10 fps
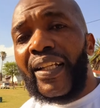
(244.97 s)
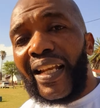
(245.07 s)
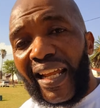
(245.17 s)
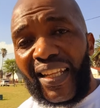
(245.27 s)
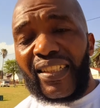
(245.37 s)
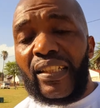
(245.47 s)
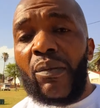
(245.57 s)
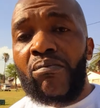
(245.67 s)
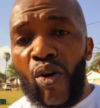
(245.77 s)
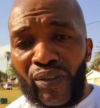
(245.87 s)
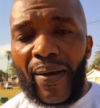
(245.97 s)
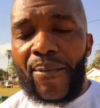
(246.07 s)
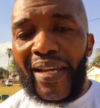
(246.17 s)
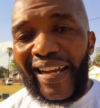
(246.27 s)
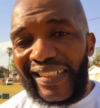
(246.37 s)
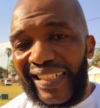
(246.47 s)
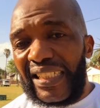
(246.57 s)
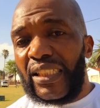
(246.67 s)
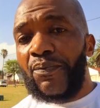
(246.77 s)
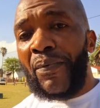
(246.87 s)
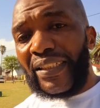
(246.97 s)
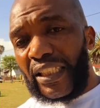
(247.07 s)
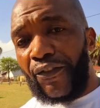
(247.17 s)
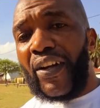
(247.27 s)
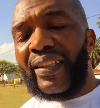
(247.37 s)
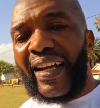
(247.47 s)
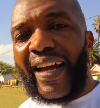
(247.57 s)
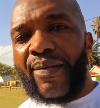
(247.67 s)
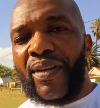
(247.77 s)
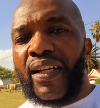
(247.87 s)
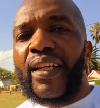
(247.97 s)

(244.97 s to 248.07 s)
leaders in Mozambique in this specific time,